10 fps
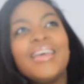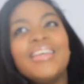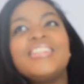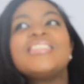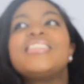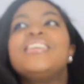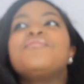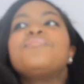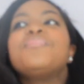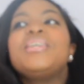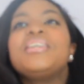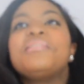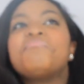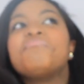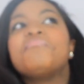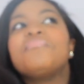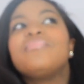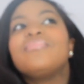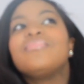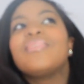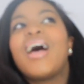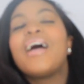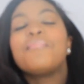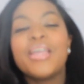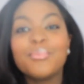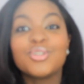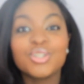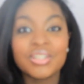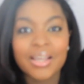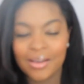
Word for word: it just gives me I'm able to